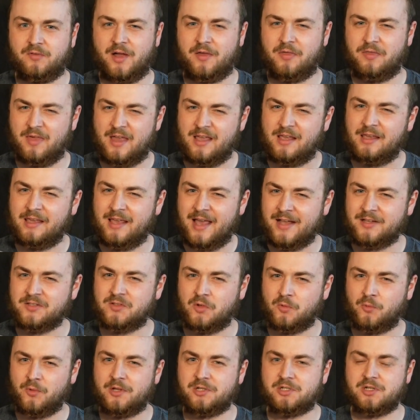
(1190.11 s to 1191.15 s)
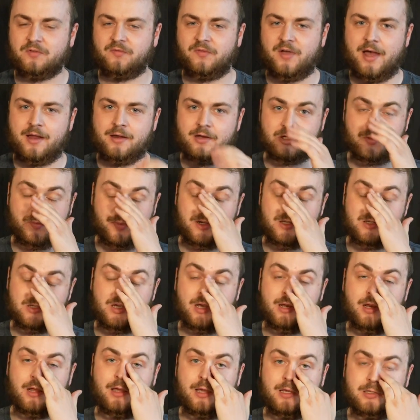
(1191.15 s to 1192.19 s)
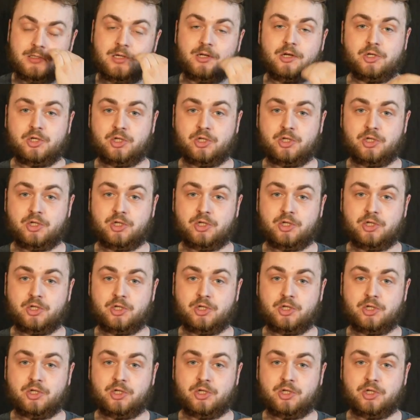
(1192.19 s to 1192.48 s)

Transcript: I think he has the reach advantage, but he's gonna